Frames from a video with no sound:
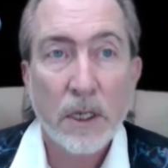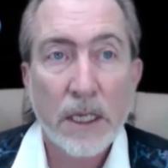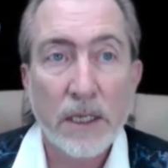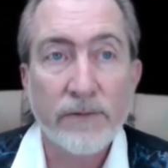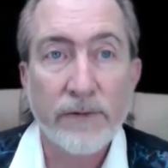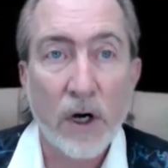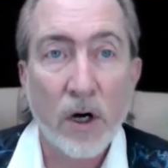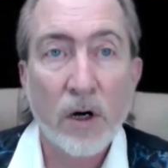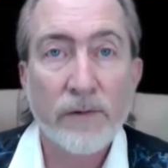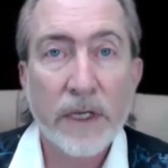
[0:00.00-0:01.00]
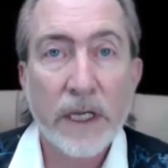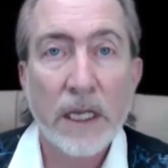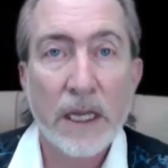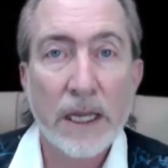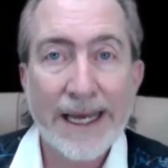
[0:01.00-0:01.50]
evolve
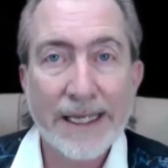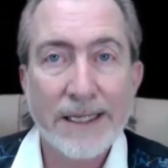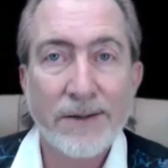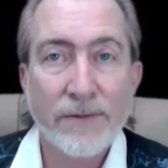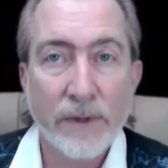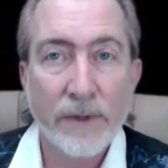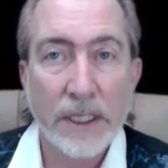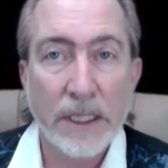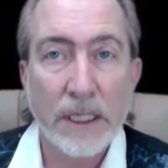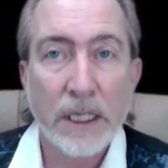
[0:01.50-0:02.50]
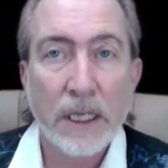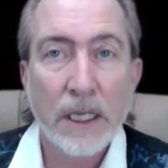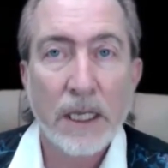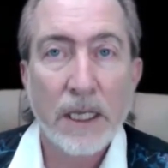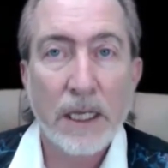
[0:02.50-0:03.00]
collectively
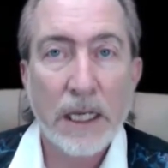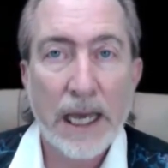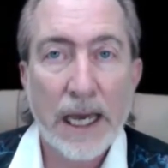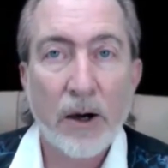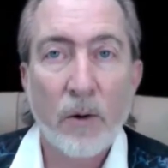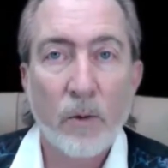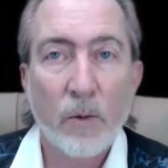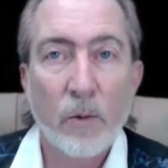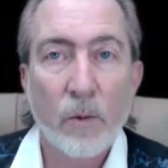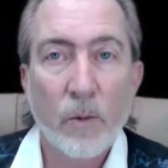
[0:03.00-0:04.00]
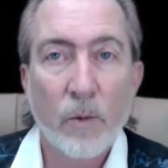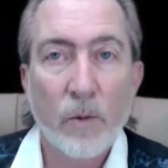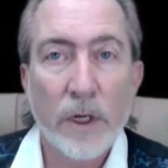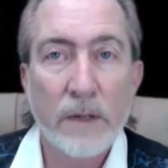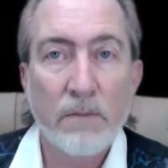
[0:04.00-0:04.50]
in how
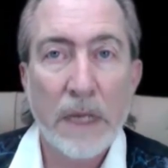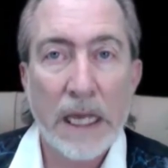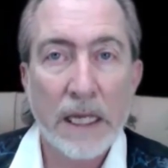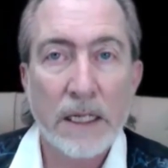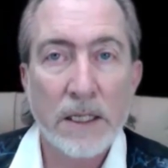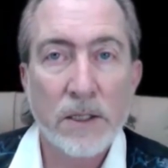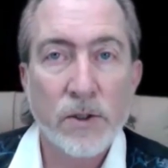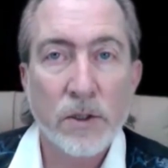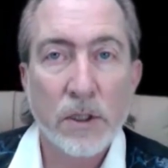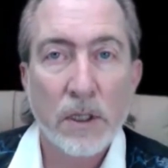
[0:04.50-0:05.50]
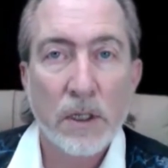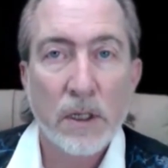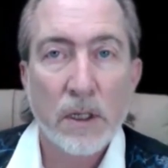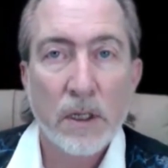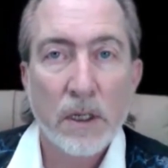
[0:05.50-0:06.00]
we manage
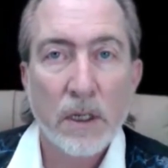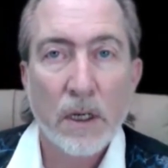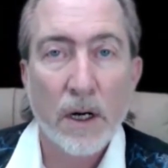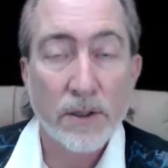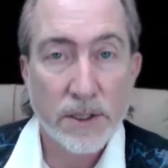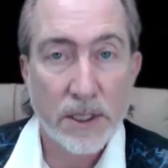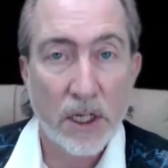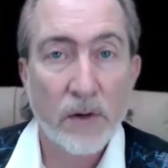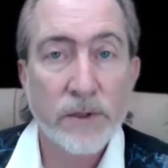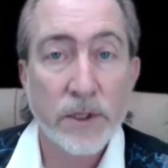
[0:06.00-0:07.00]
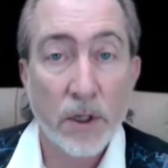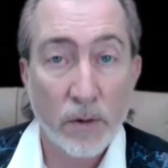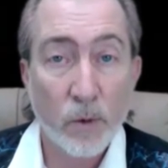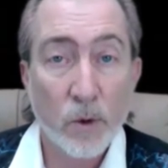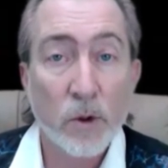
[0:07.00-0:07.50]
ourselves and our
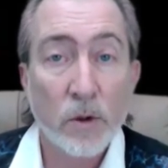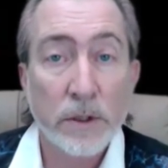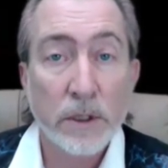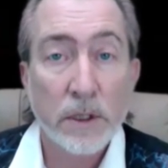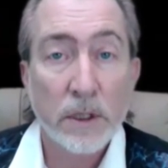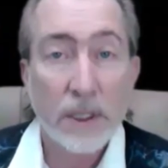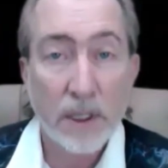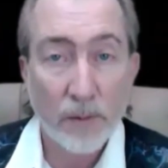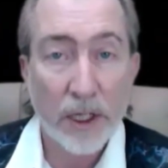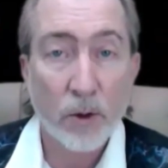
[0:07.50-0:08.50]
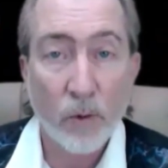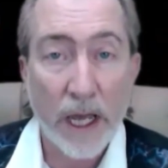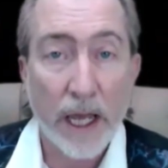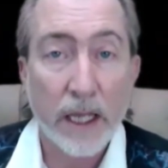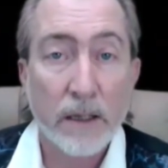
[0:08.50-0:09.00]
world in a better
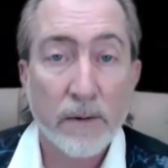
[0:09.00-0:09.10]
way.